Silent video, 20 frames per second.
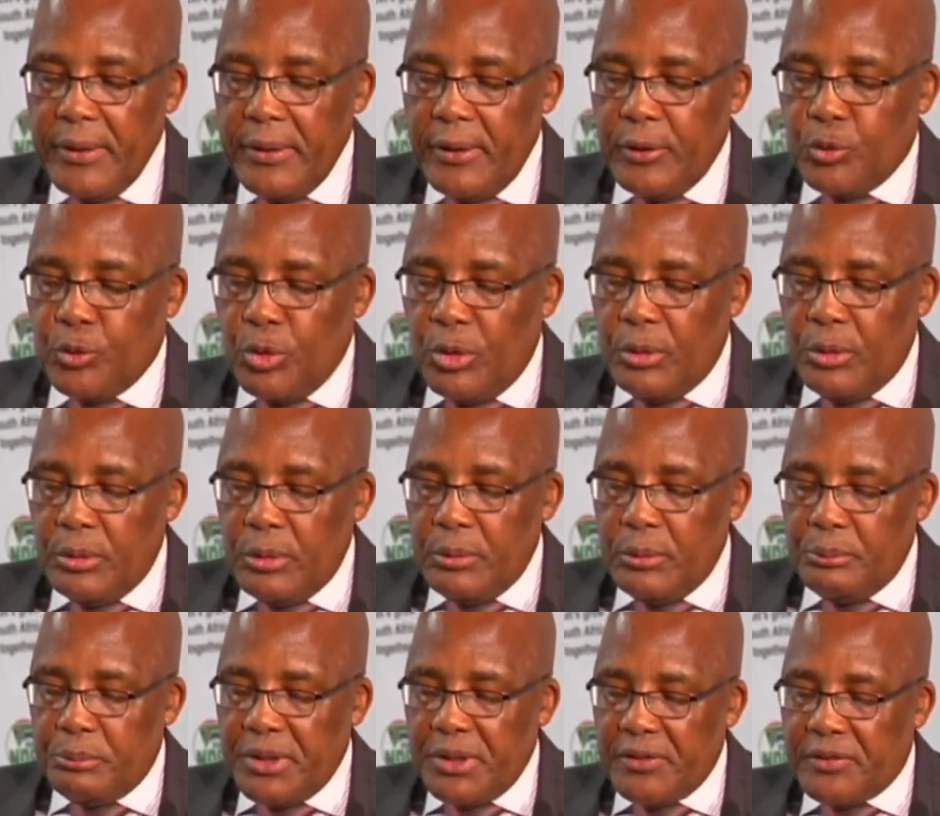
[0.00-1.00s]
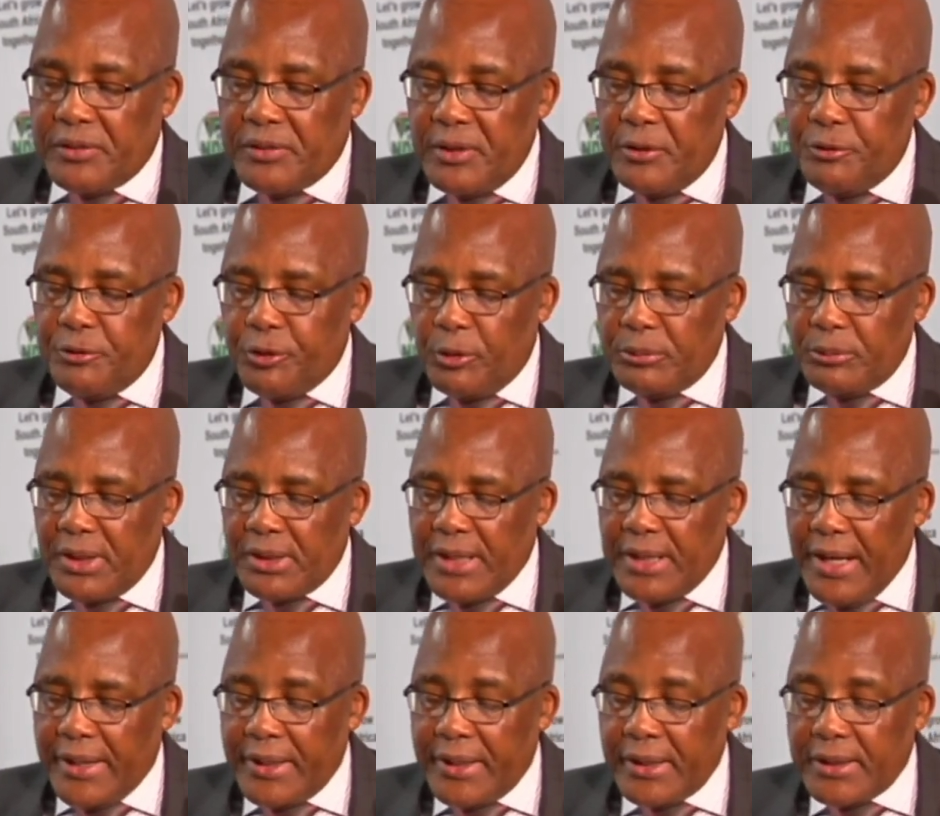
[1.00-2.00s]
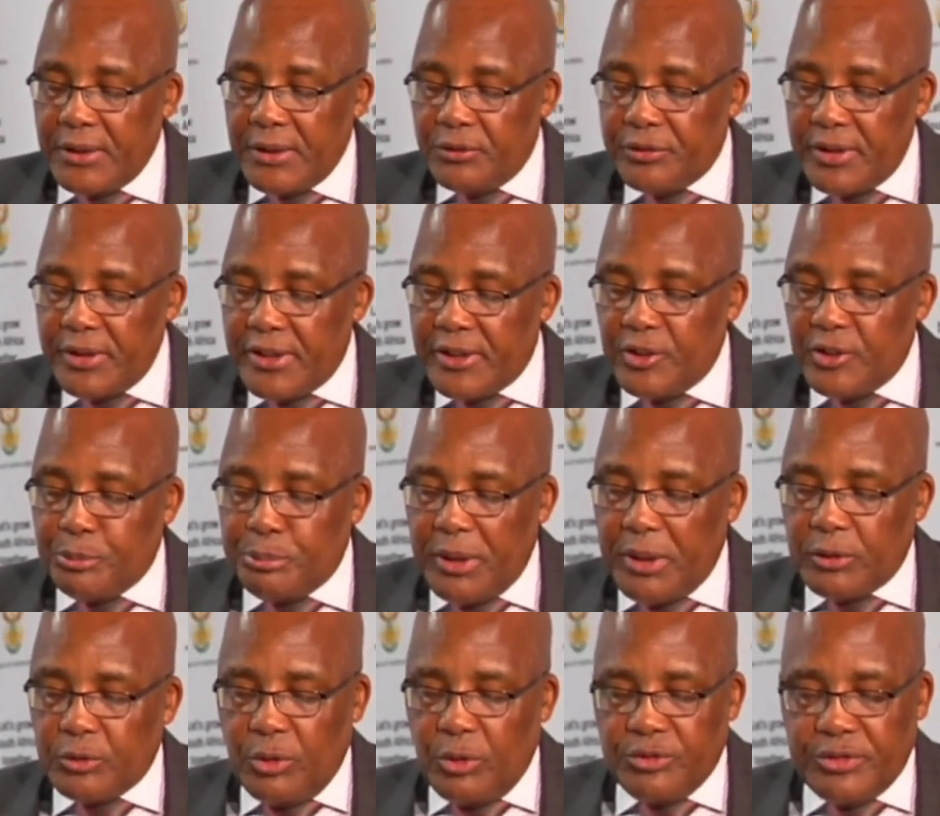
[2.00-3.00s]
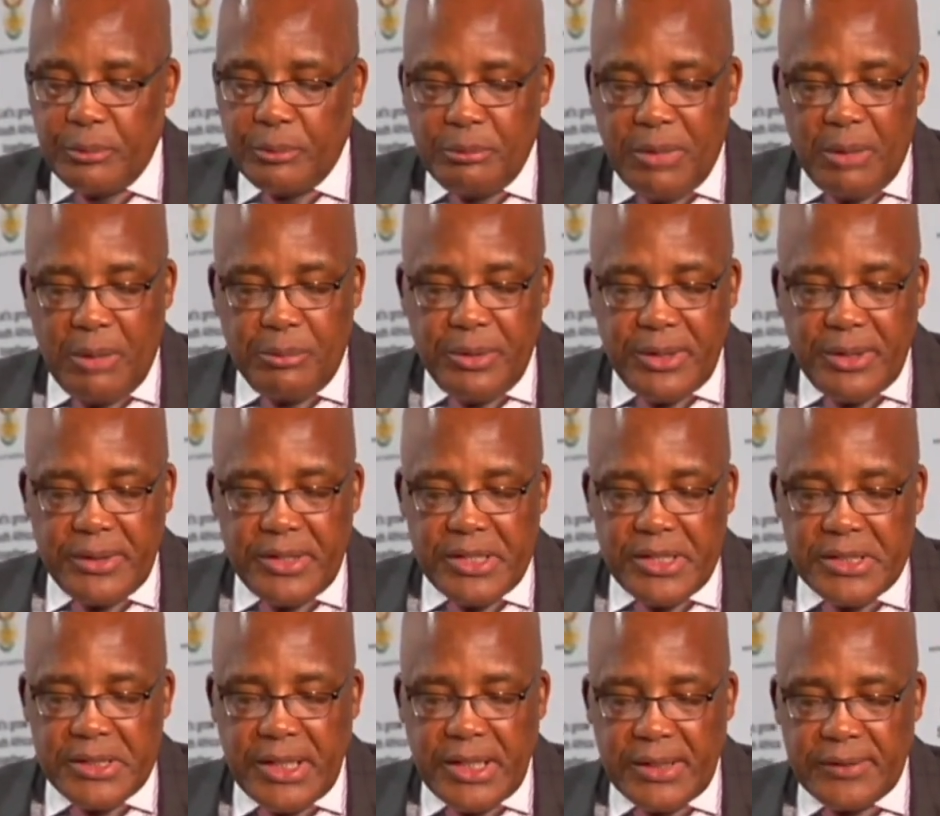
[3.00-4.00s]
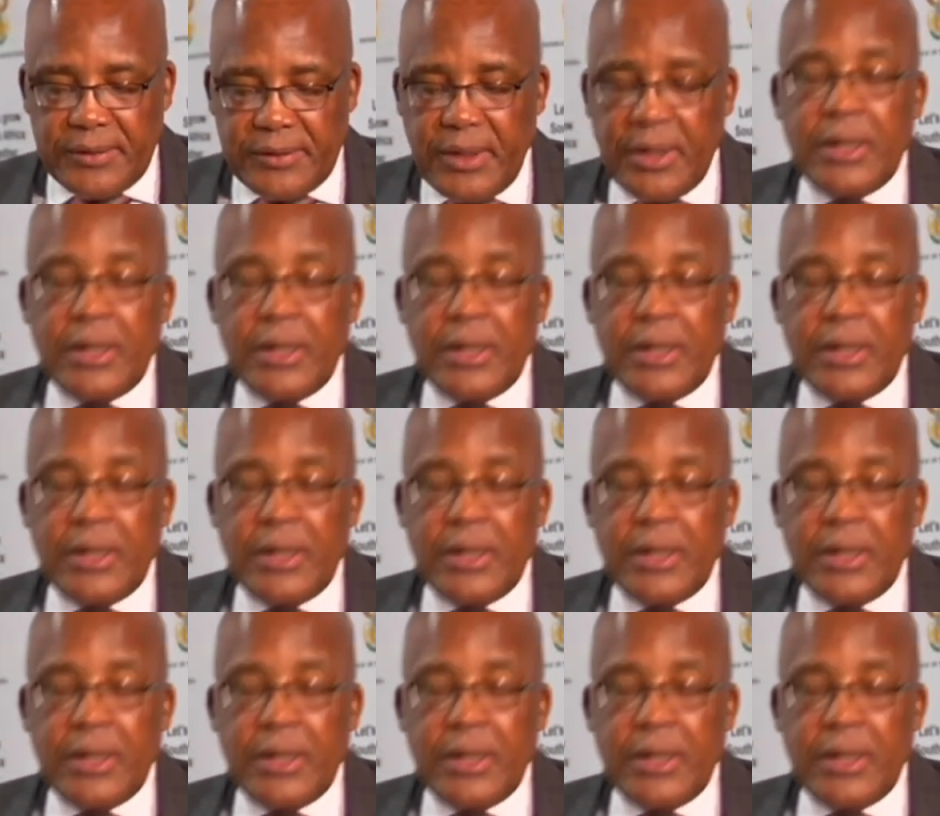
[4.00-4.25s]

It will be seen from the directives in respect of Zimbabwean nationals